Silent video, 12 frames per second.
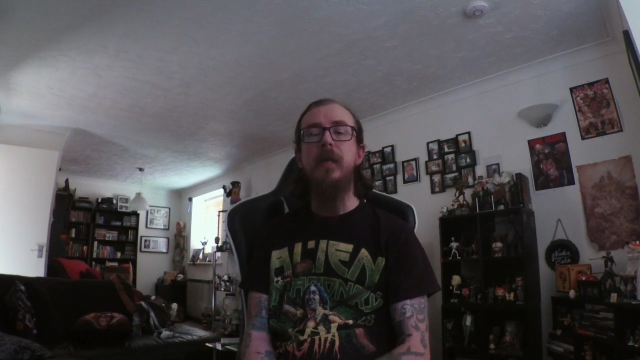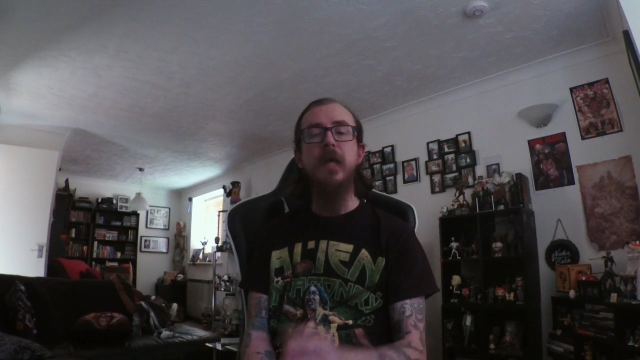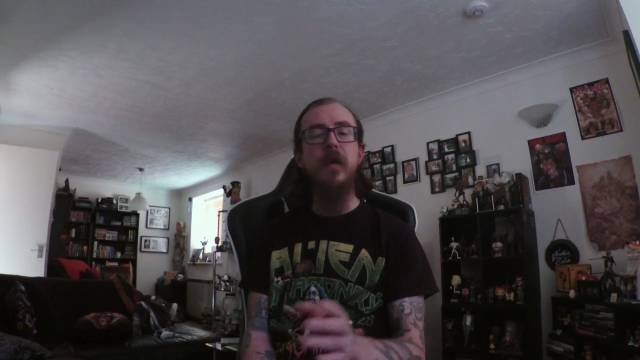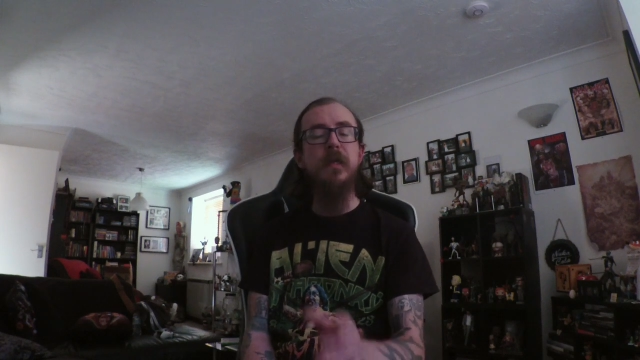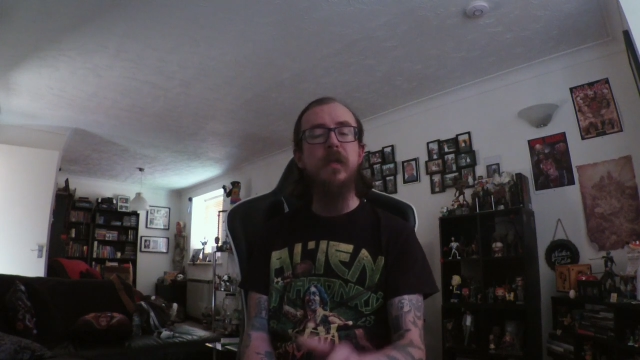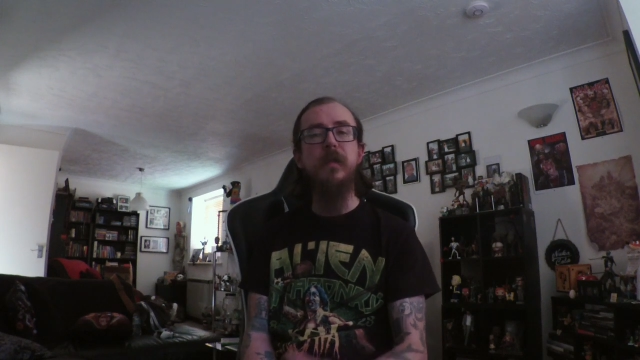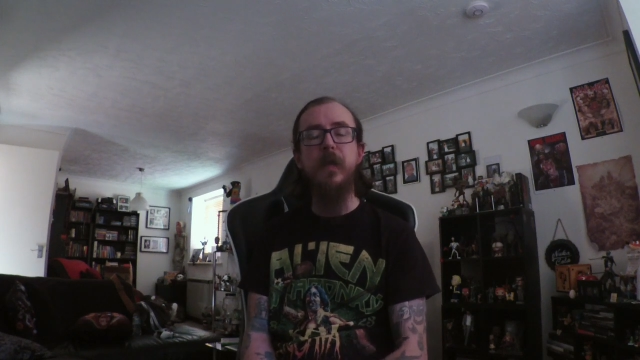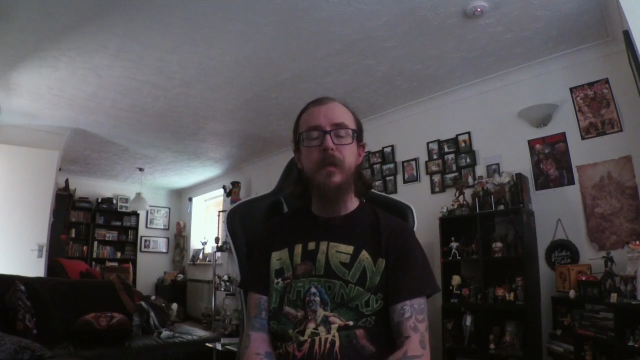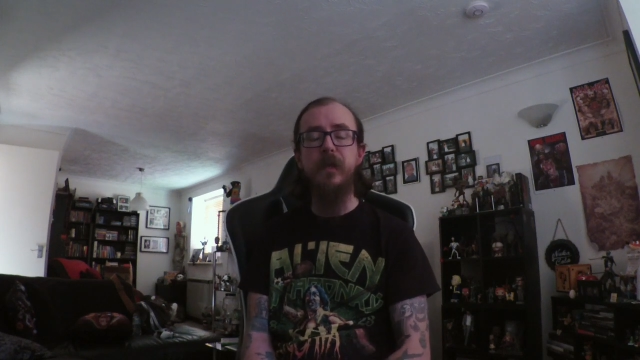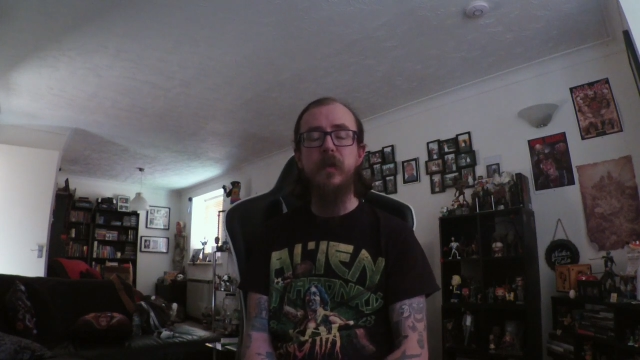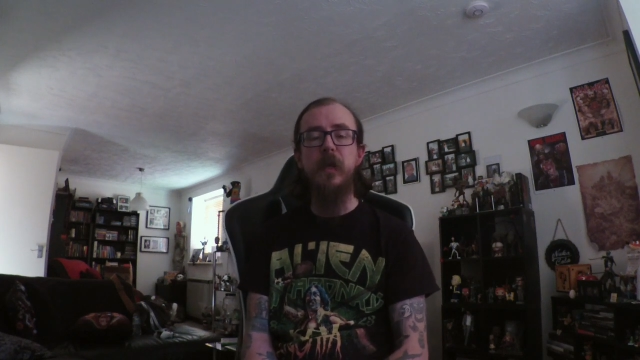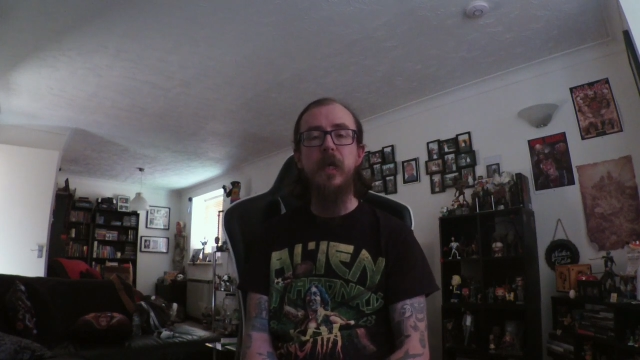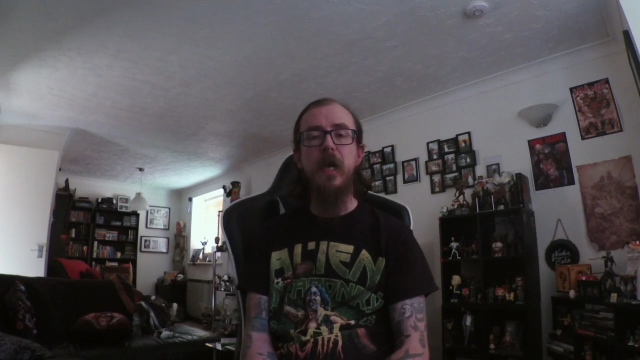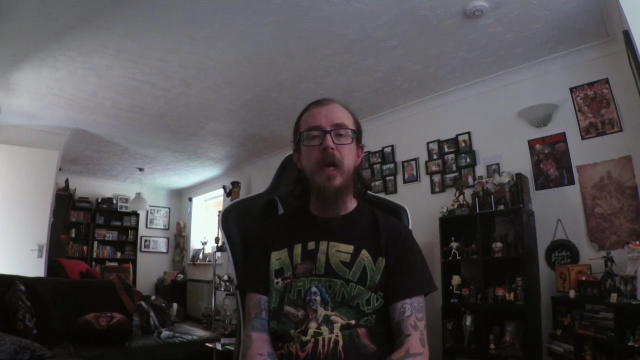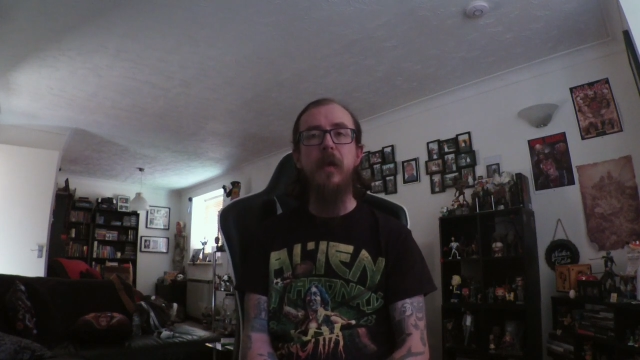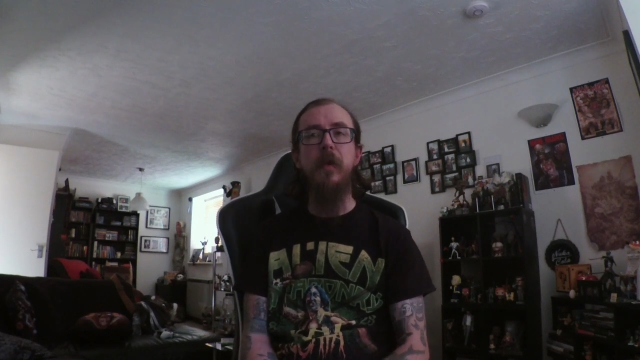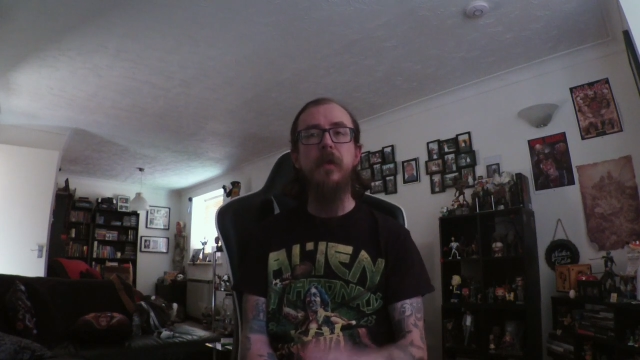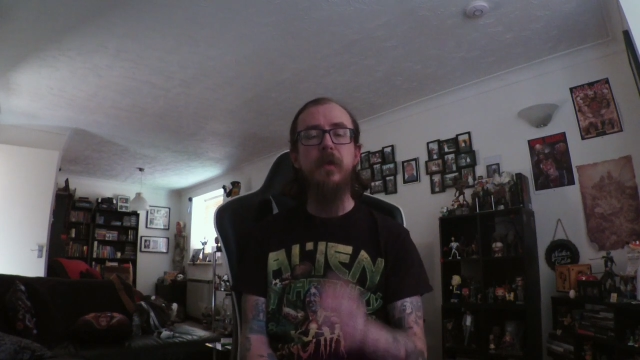It's out on September 28th,